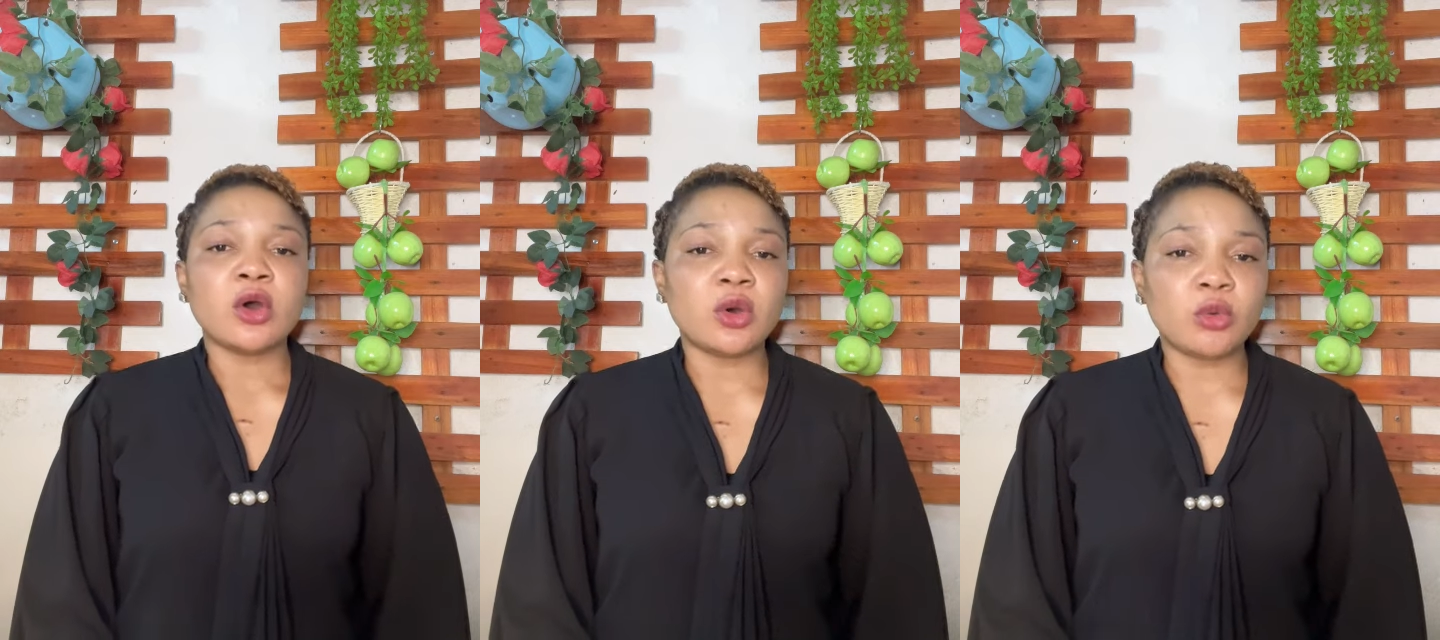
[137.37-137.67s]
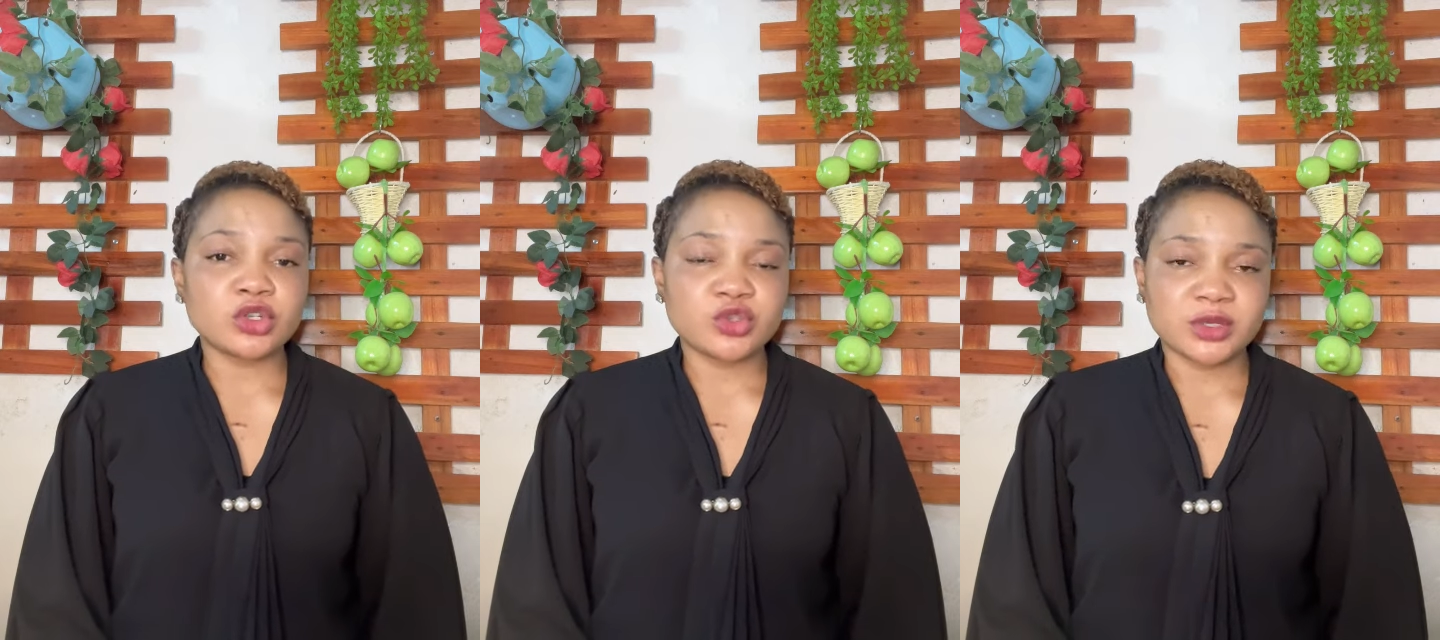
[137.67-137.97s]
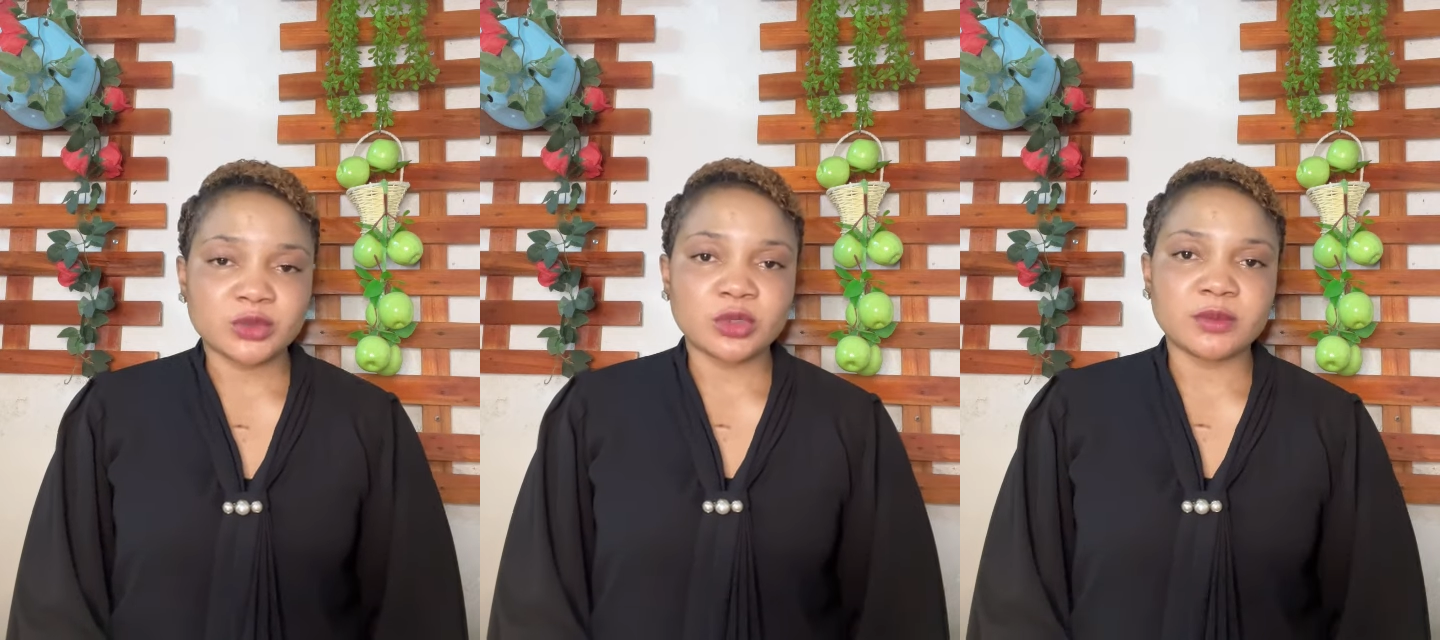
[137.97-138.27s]
or what you
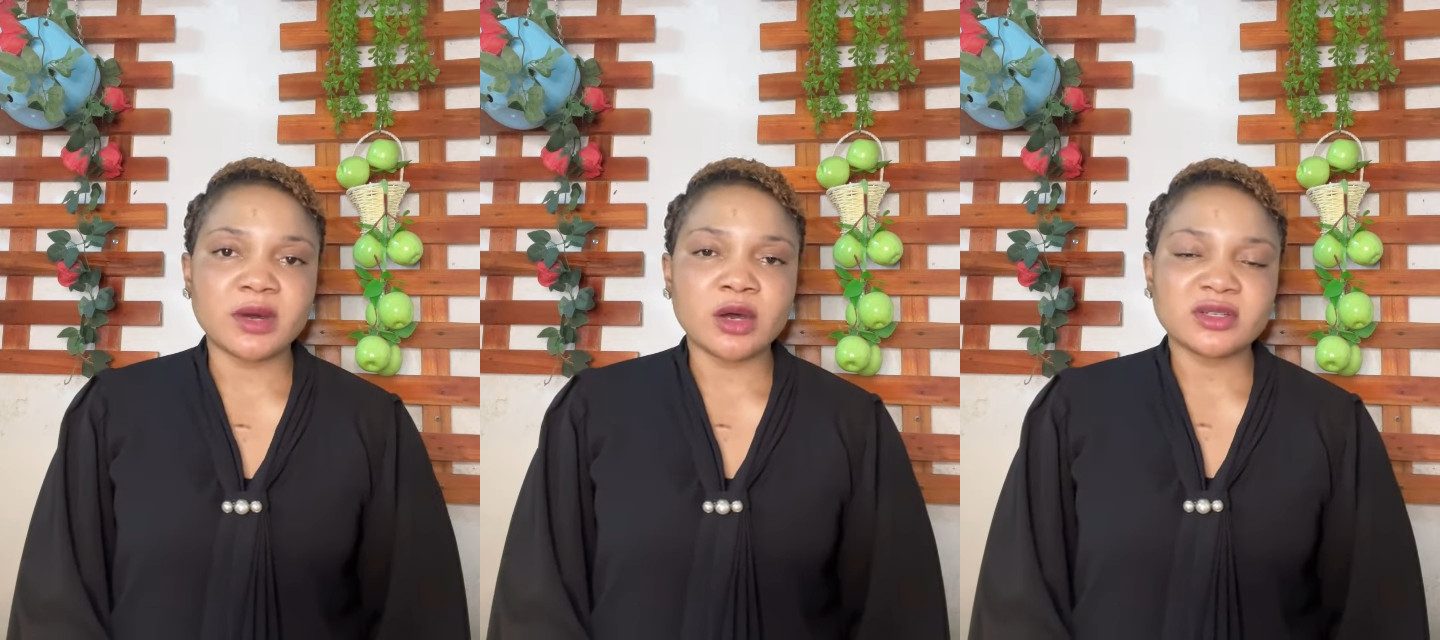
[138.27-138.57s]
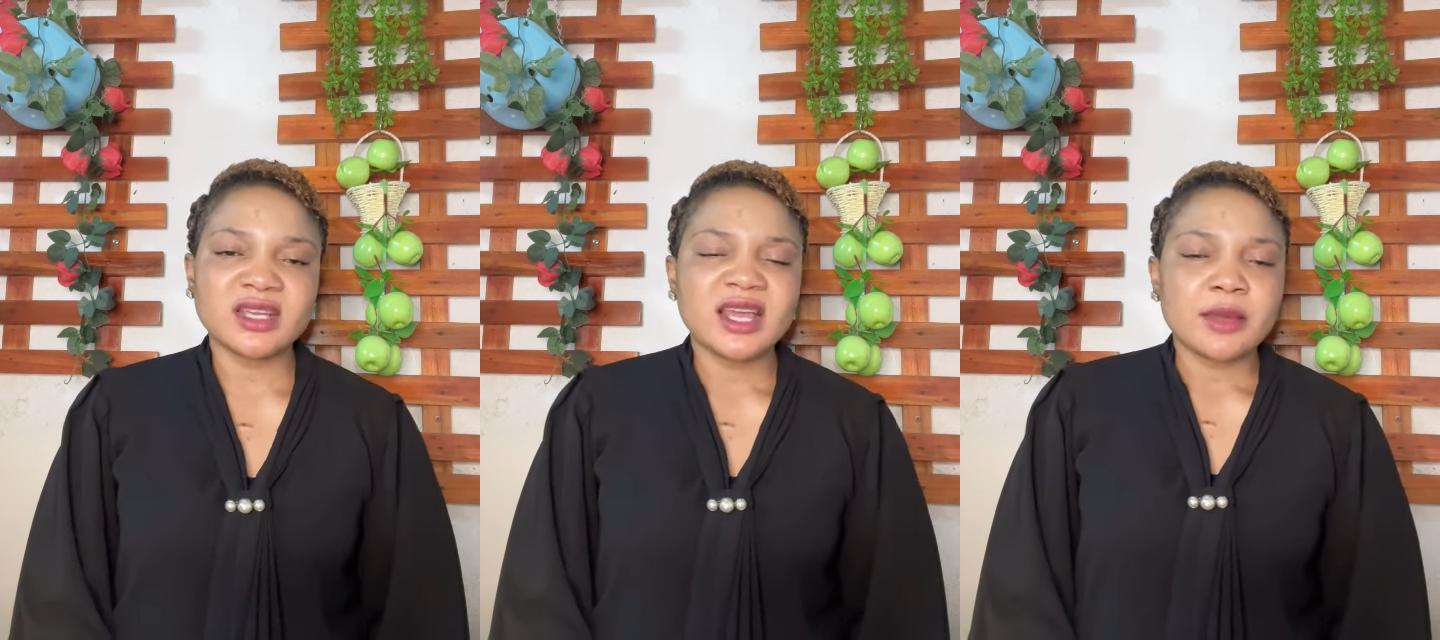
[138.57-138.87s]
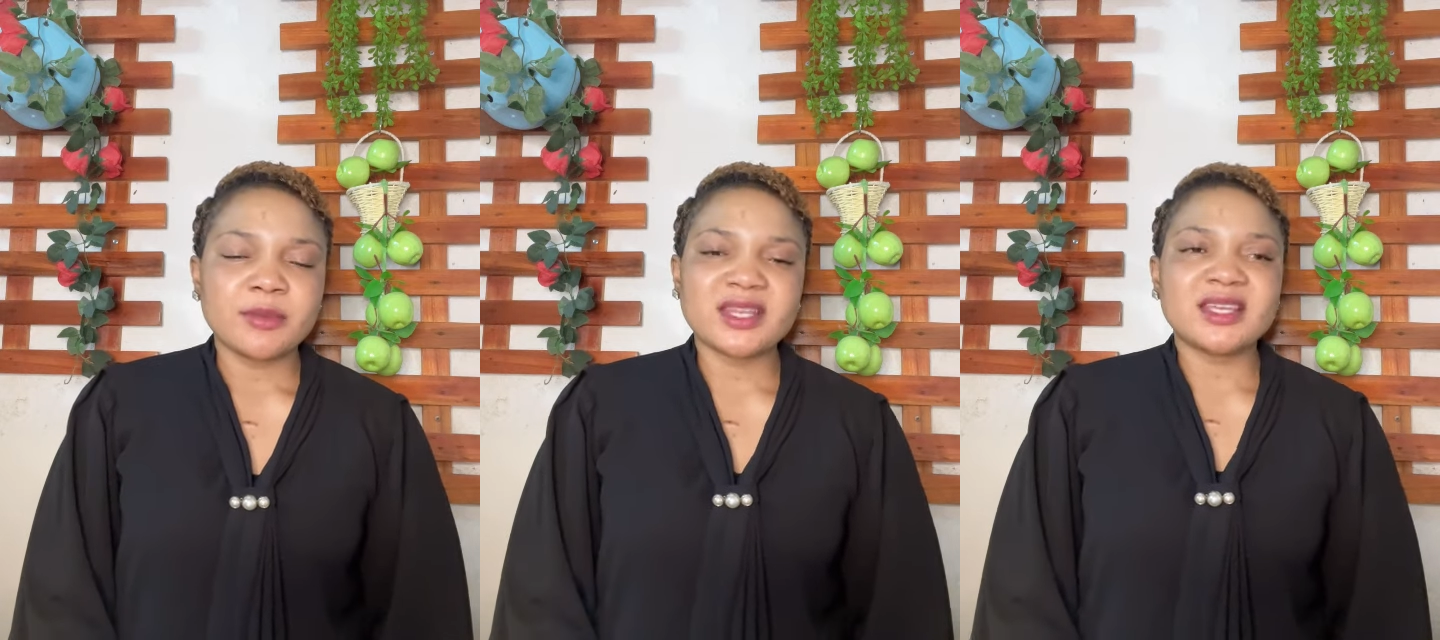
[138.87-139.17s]
were told about but it